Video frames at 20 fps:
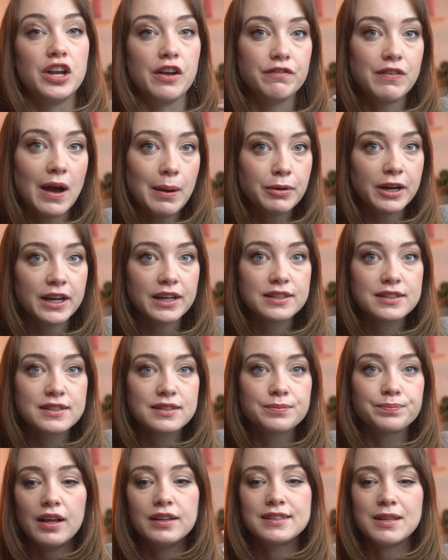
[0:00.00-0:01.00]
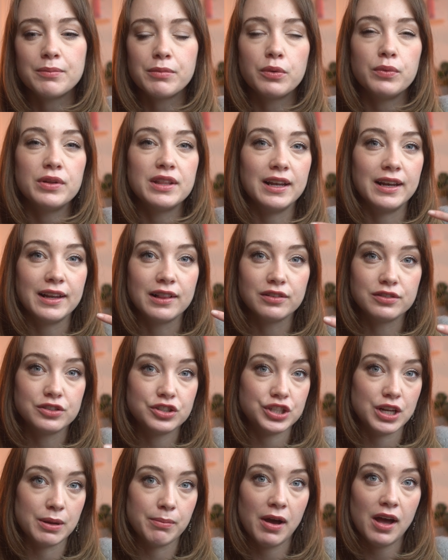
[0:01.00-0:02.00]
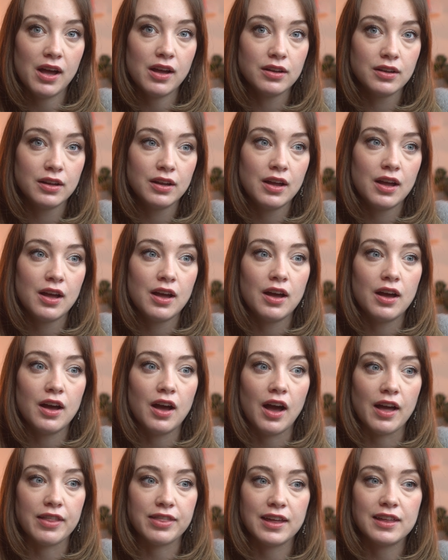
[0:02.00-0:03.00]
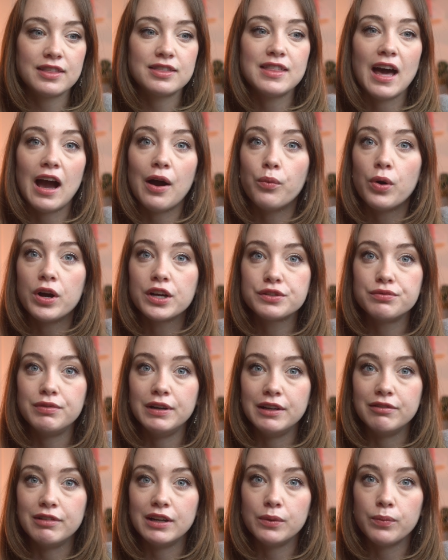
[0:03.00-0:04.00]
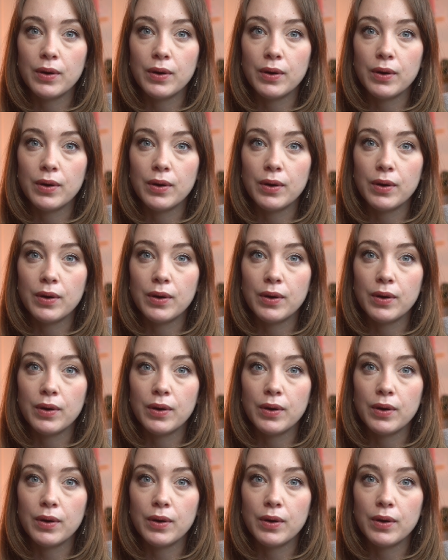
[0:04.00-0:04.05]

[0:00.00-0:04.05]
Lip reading: fabrics, something with a little shimmer. I think that works really, really